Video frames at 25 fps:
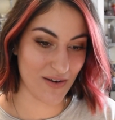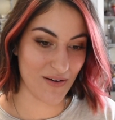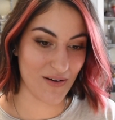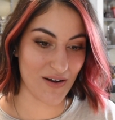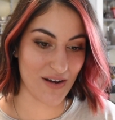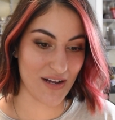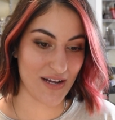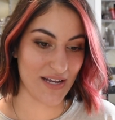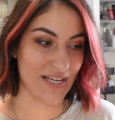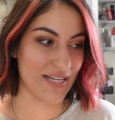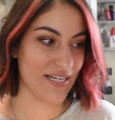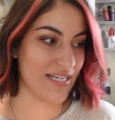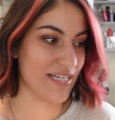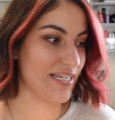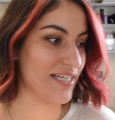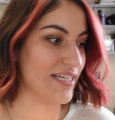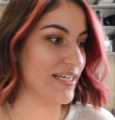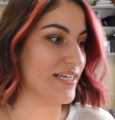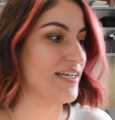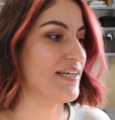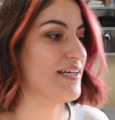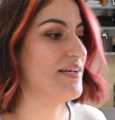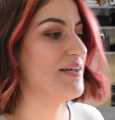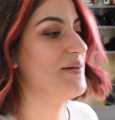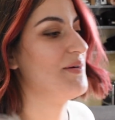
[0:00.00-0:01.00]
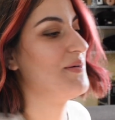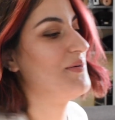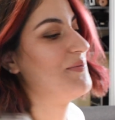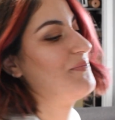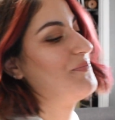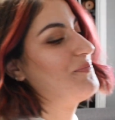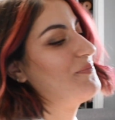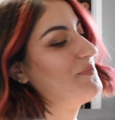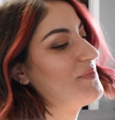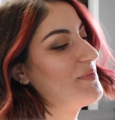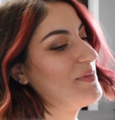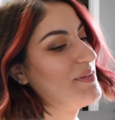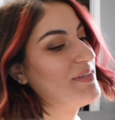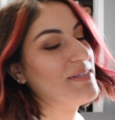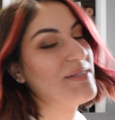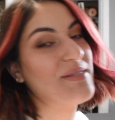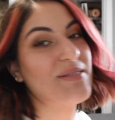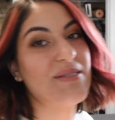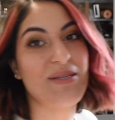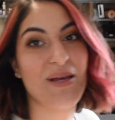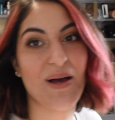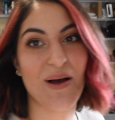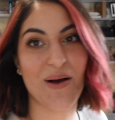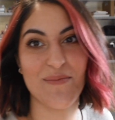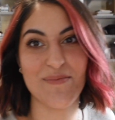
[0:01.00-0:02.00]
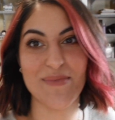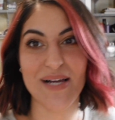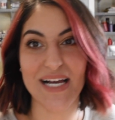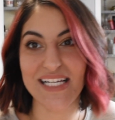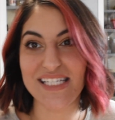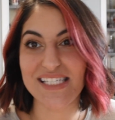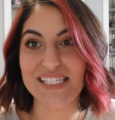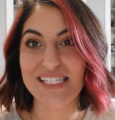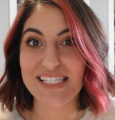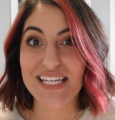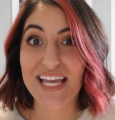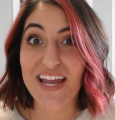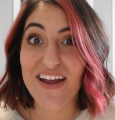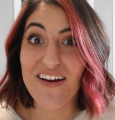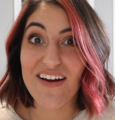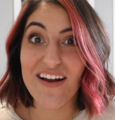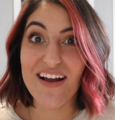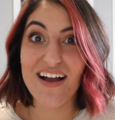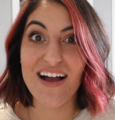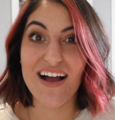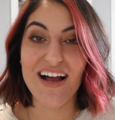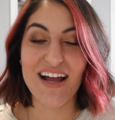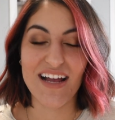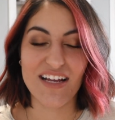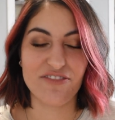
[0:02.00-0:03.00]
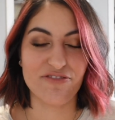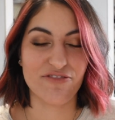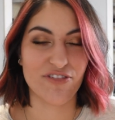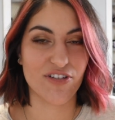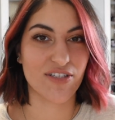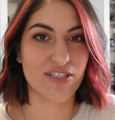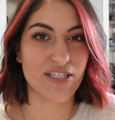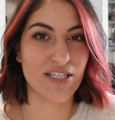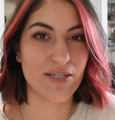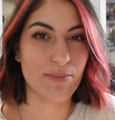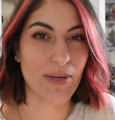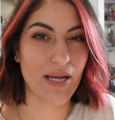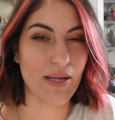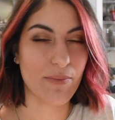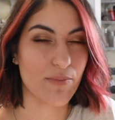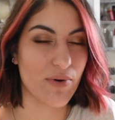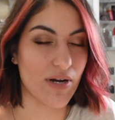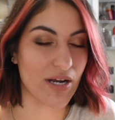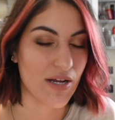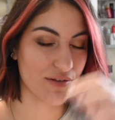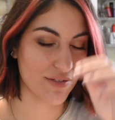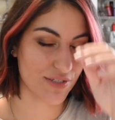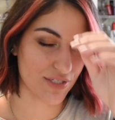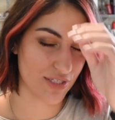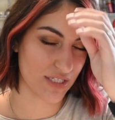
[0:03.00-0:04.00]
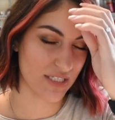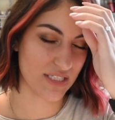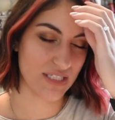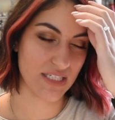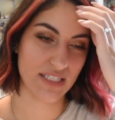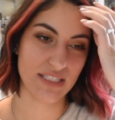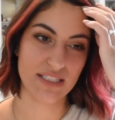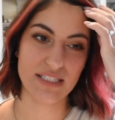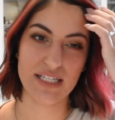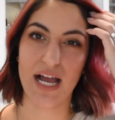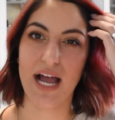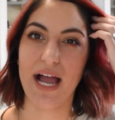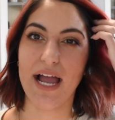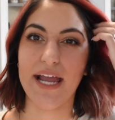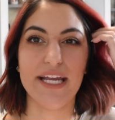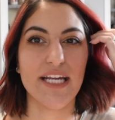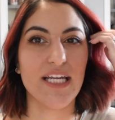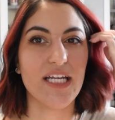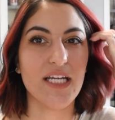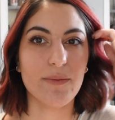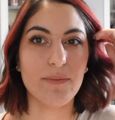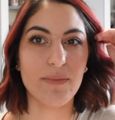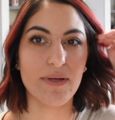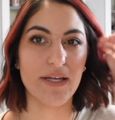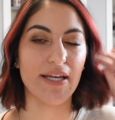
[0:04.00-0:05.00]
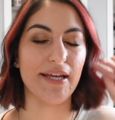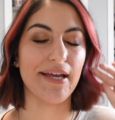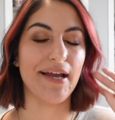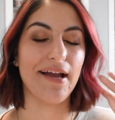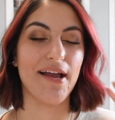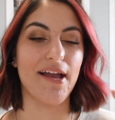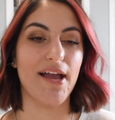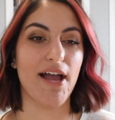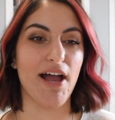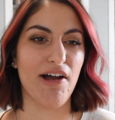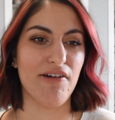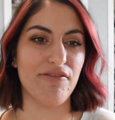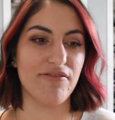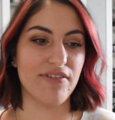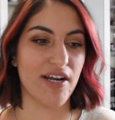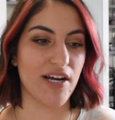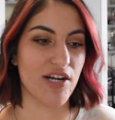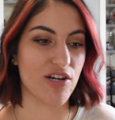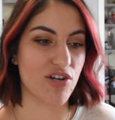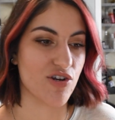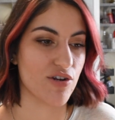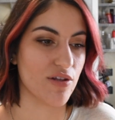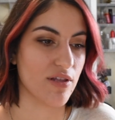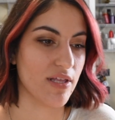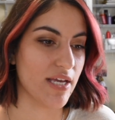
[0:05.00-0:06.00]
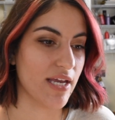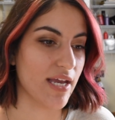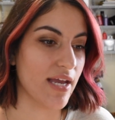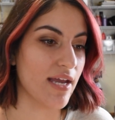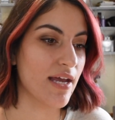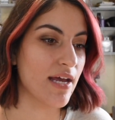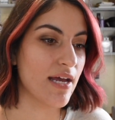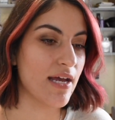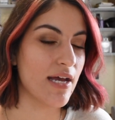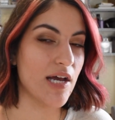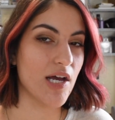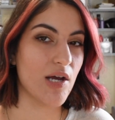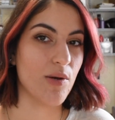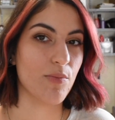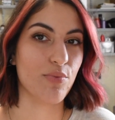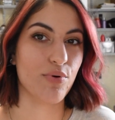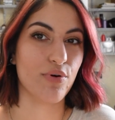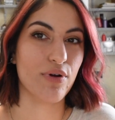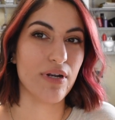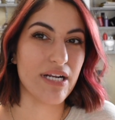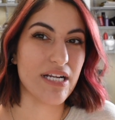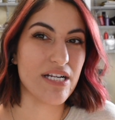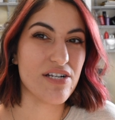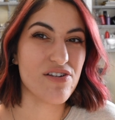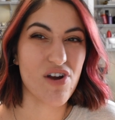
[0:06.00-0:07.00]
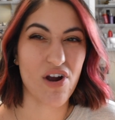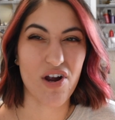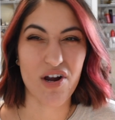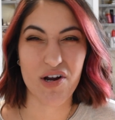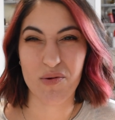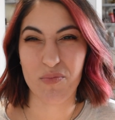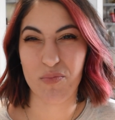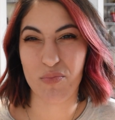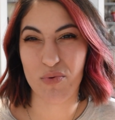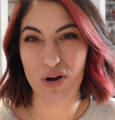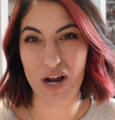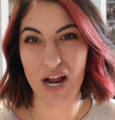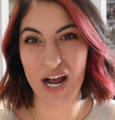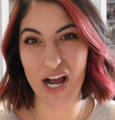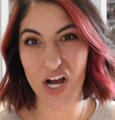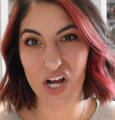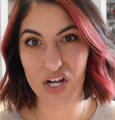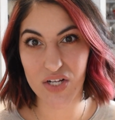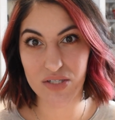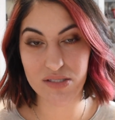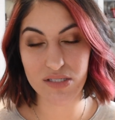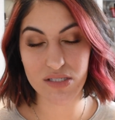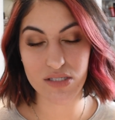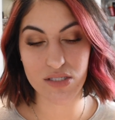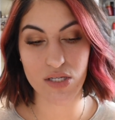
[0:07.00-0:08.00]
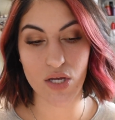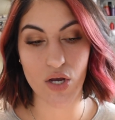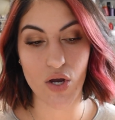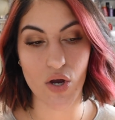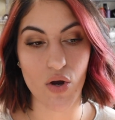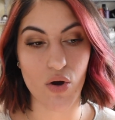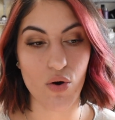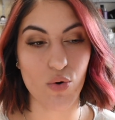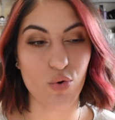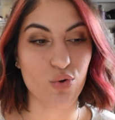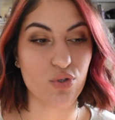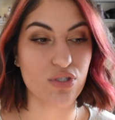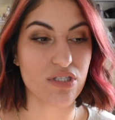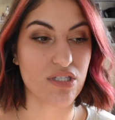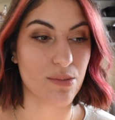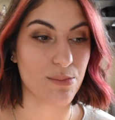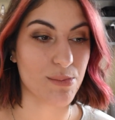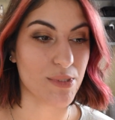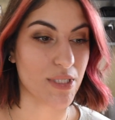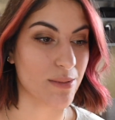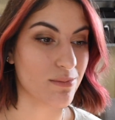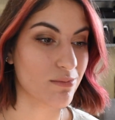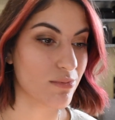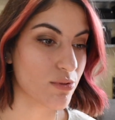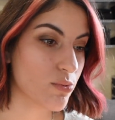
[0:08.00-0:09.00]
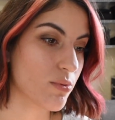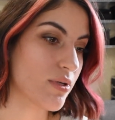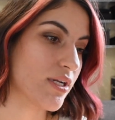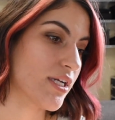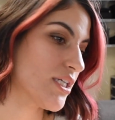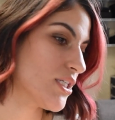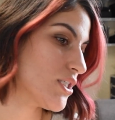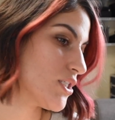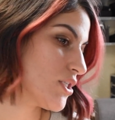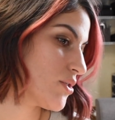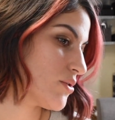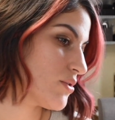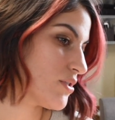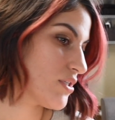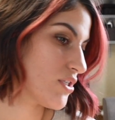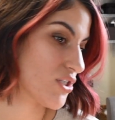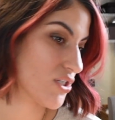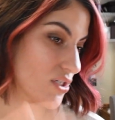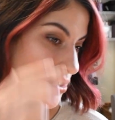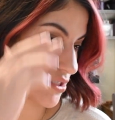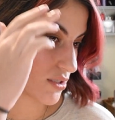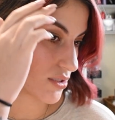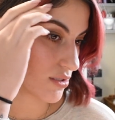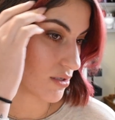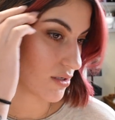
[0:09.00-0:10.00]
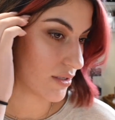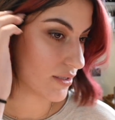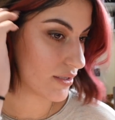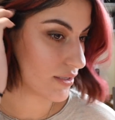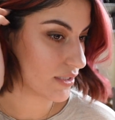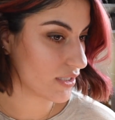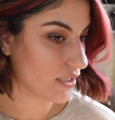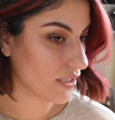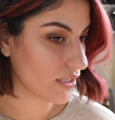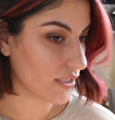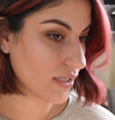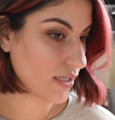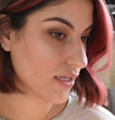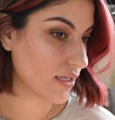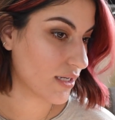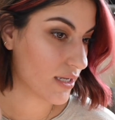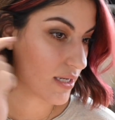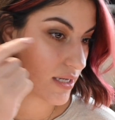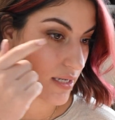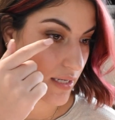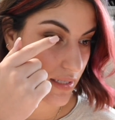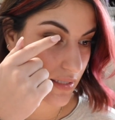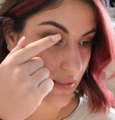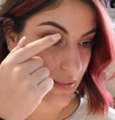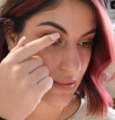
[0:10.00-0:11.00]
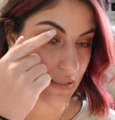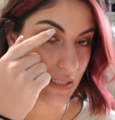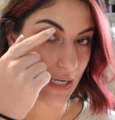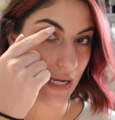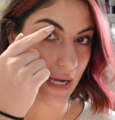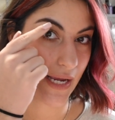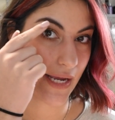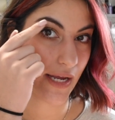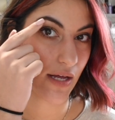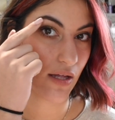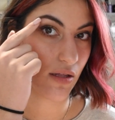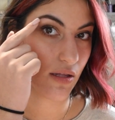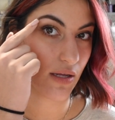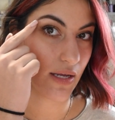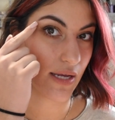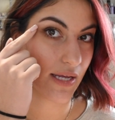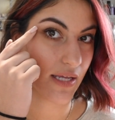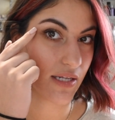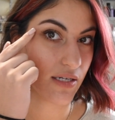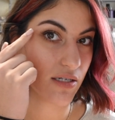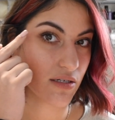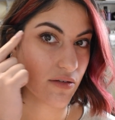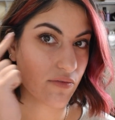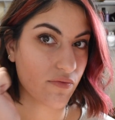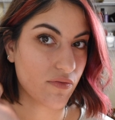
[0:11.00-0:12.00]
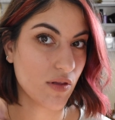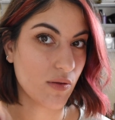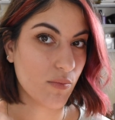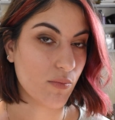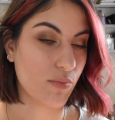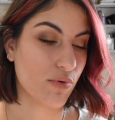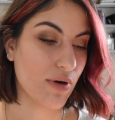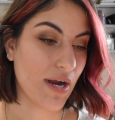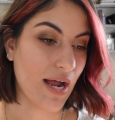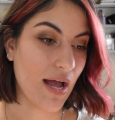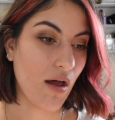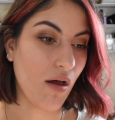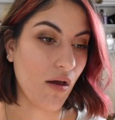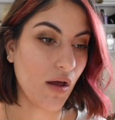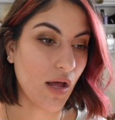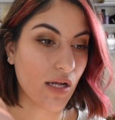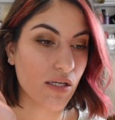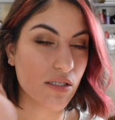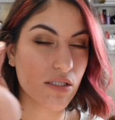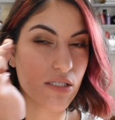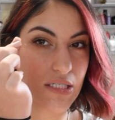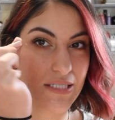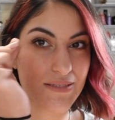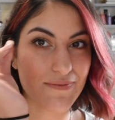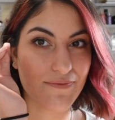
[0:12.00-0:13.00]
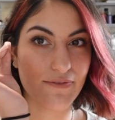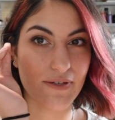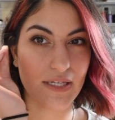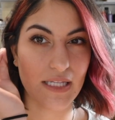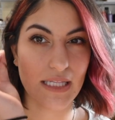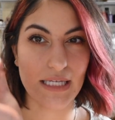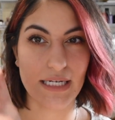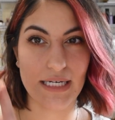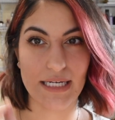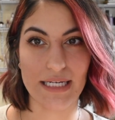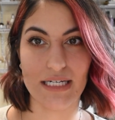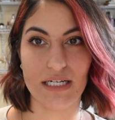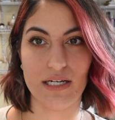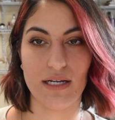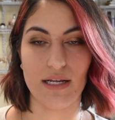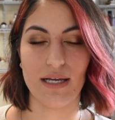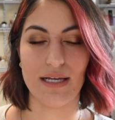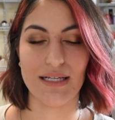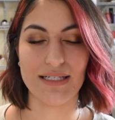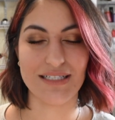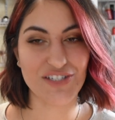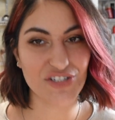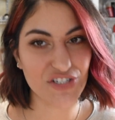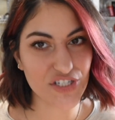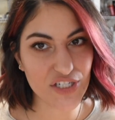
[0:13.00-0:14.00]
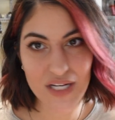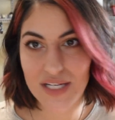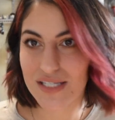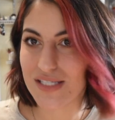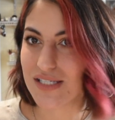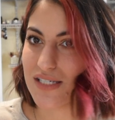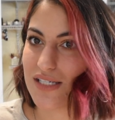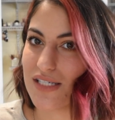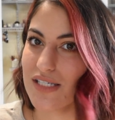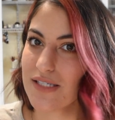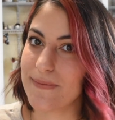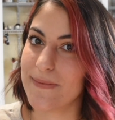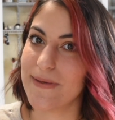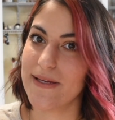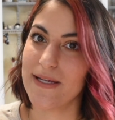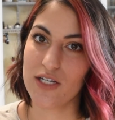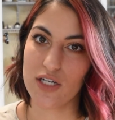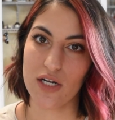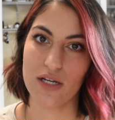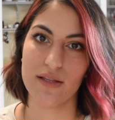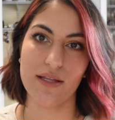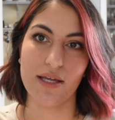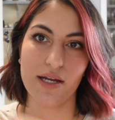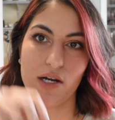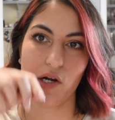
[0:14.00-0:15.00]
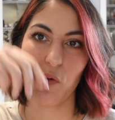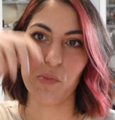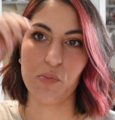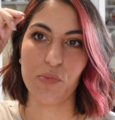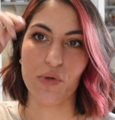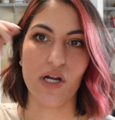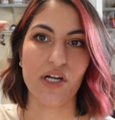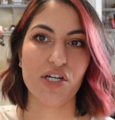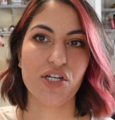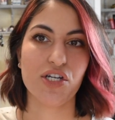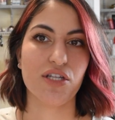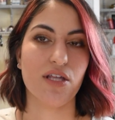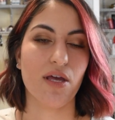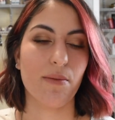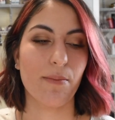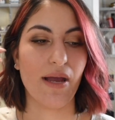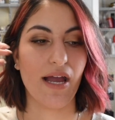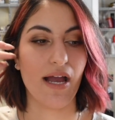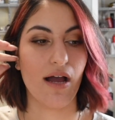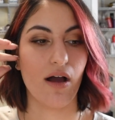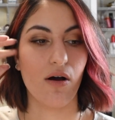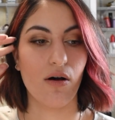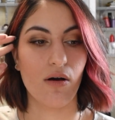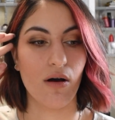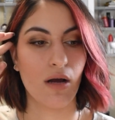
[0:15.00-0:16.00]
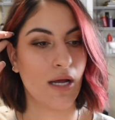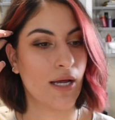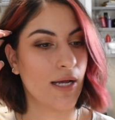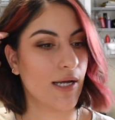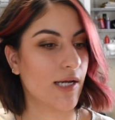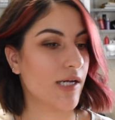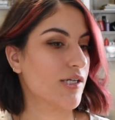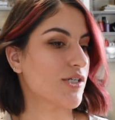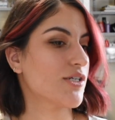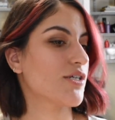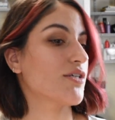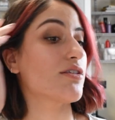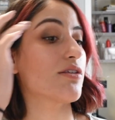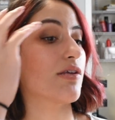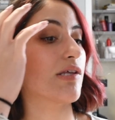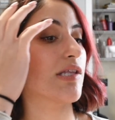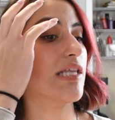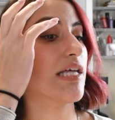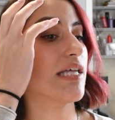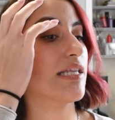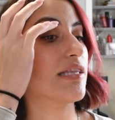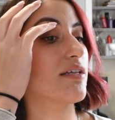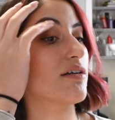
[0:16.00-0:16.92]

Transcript: on some mascara. I filled in my brows just a tiny bit. I have naturally pretty dark brows, so sometimes what I do is just on the tail end of the brow, I'll just fill it in just a smidge and then I'll brush them out just so that